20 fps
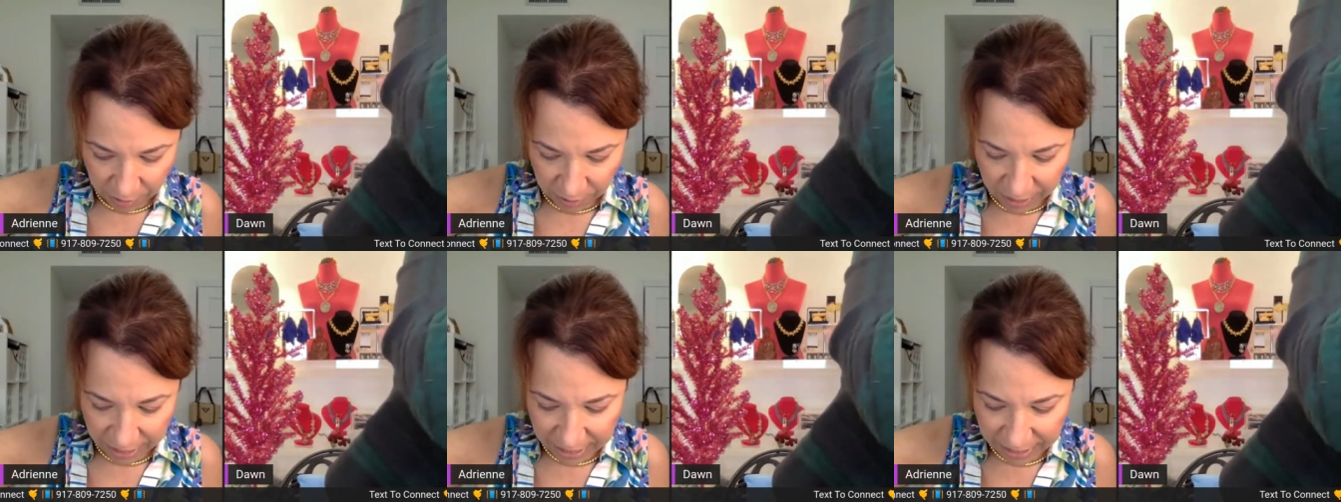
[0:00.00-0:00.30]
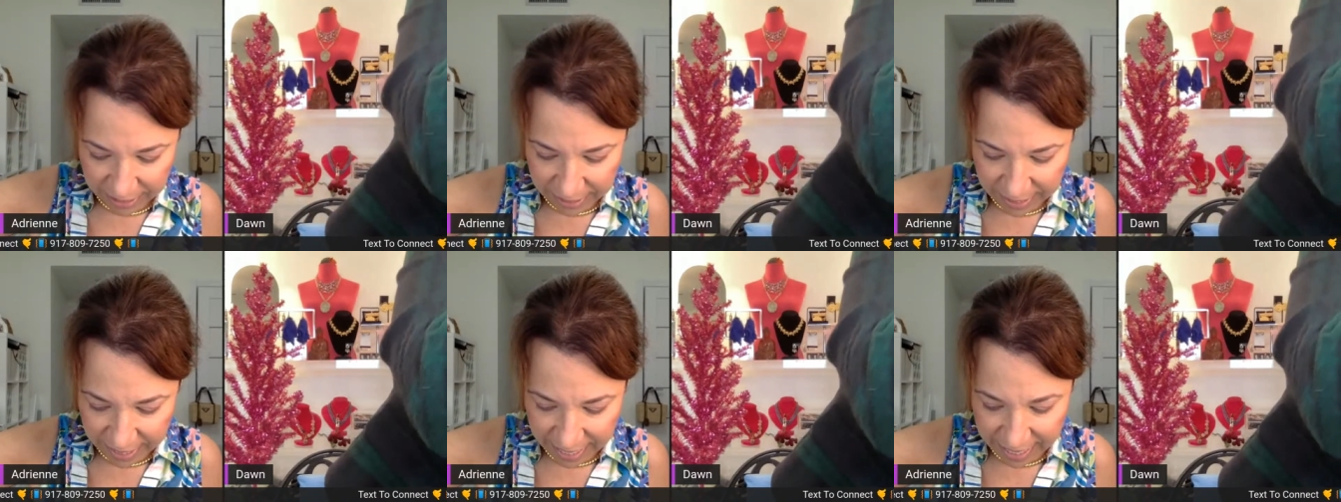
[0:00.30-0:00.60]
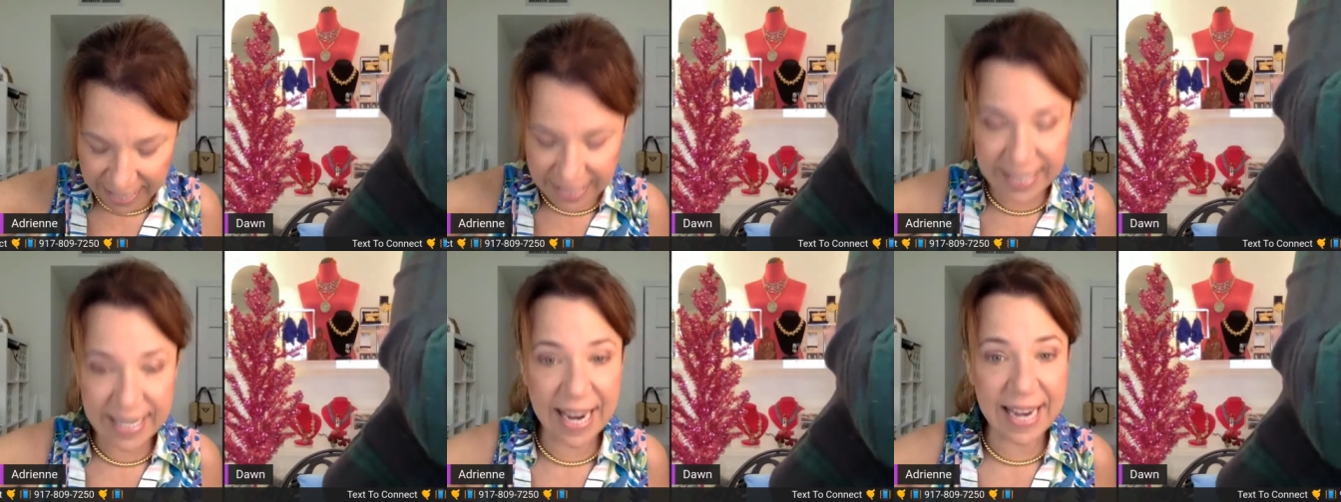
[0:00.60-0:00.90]
This
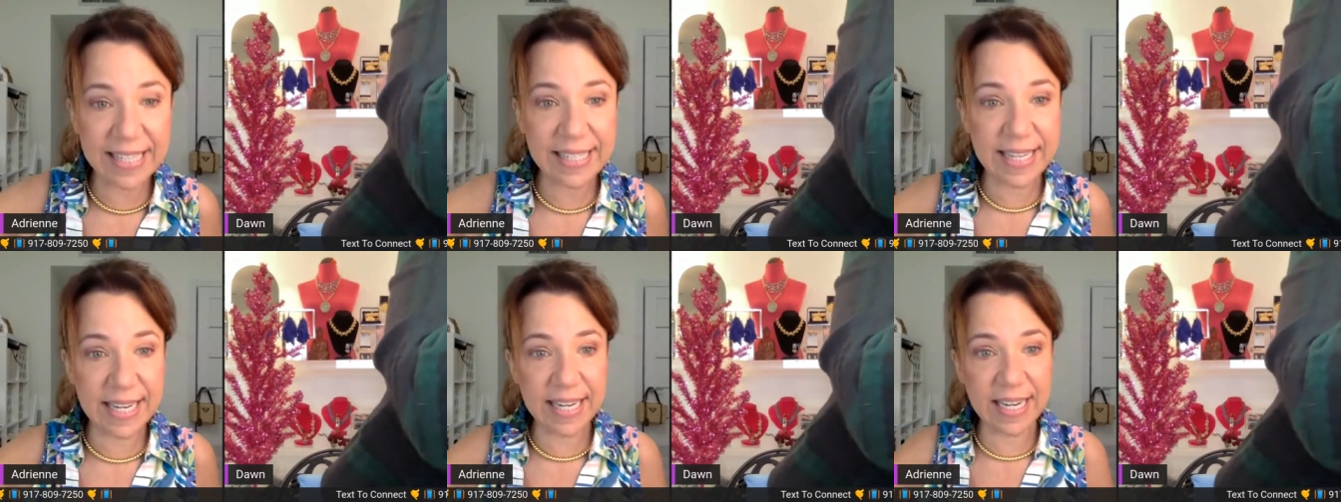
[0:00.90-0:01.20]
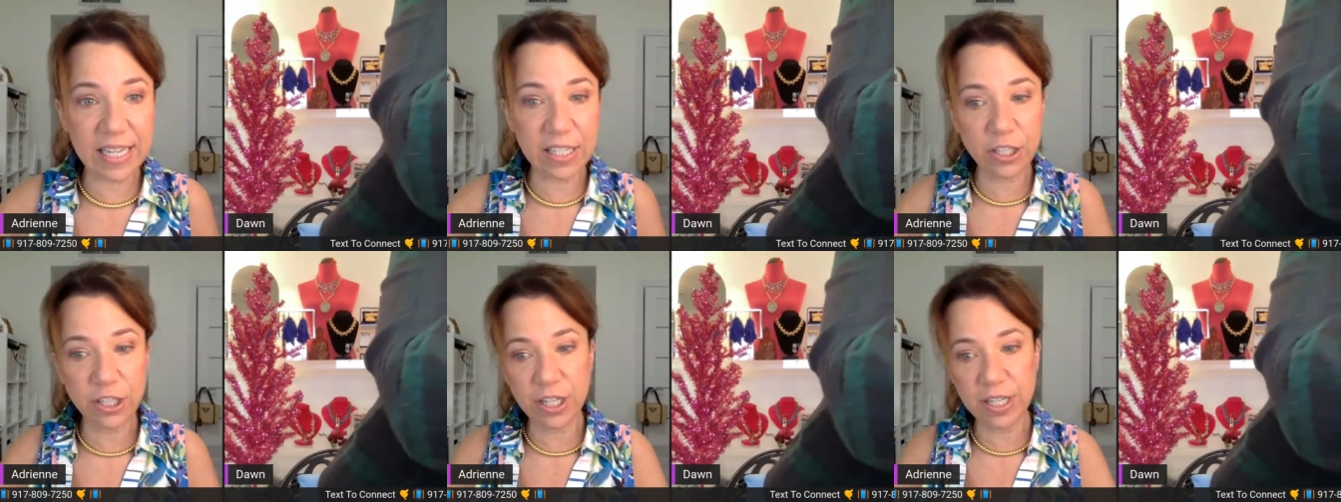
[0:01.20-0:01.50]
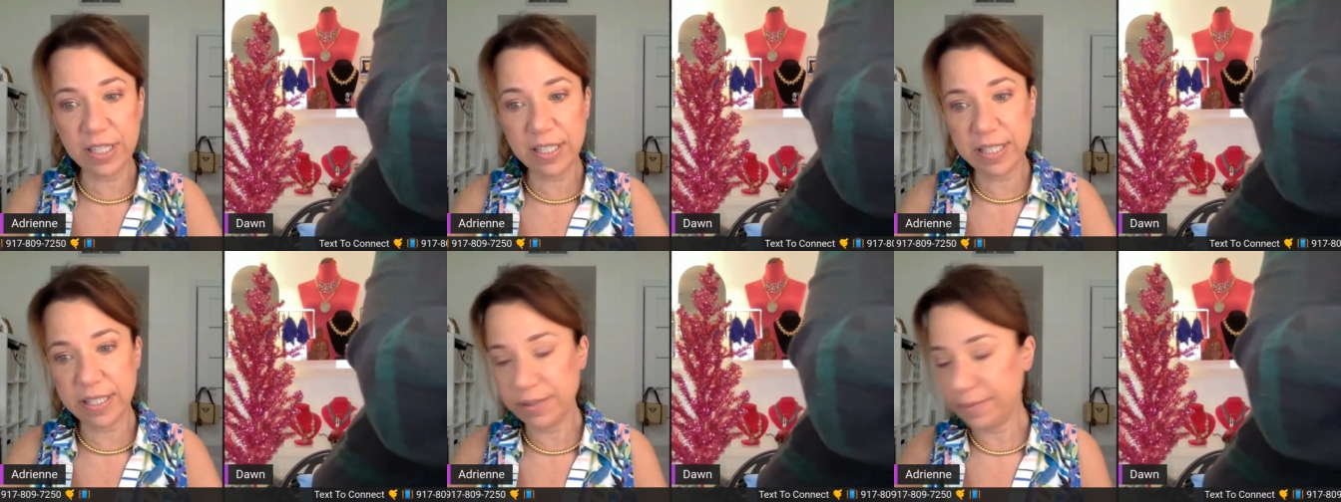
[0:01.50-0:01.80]
is 18
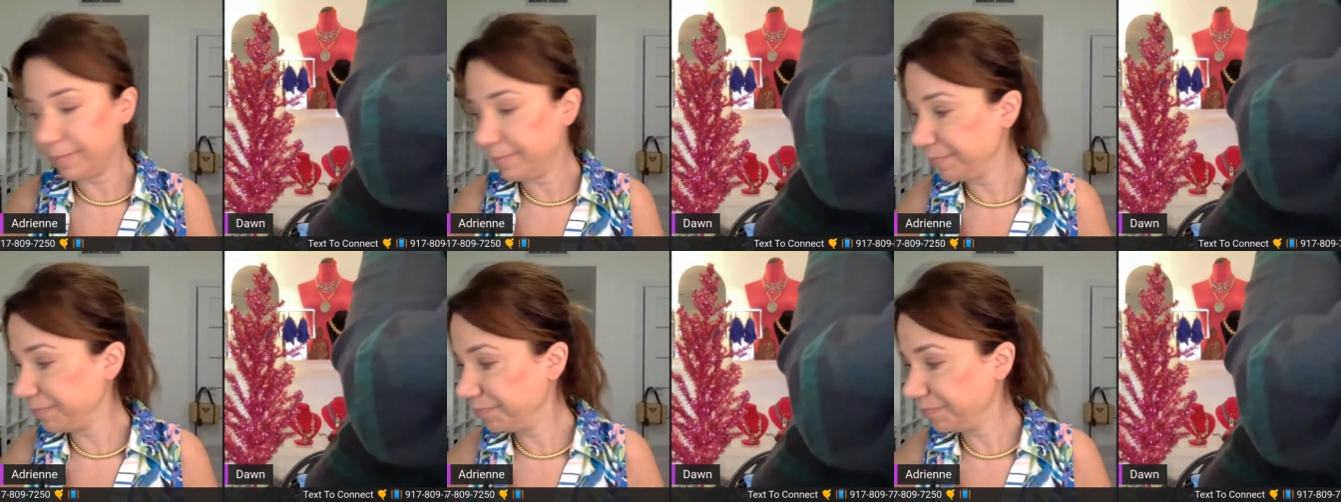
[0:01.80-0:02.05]
inches,